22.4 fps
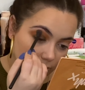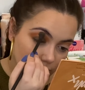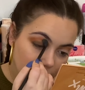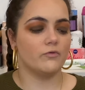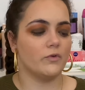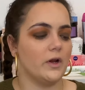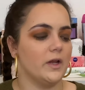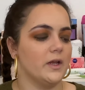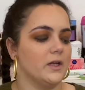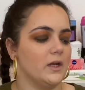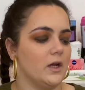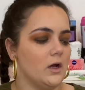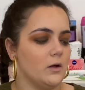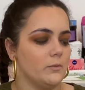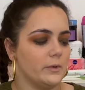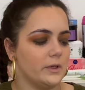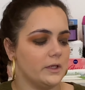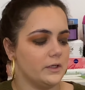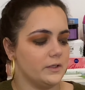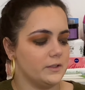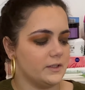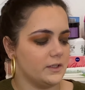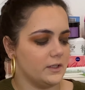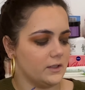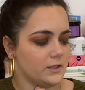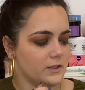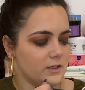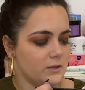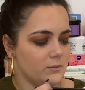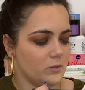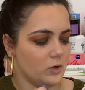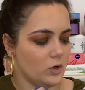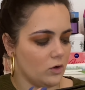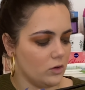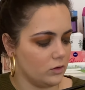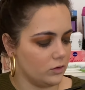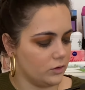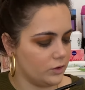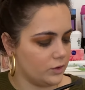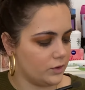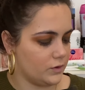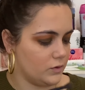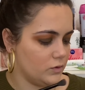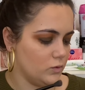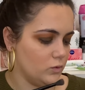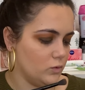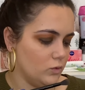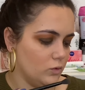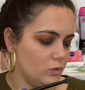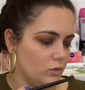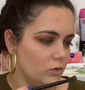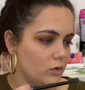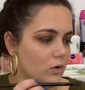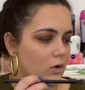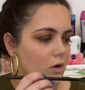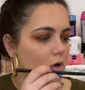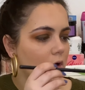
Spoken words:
Right, now I'm gonna take the same color, so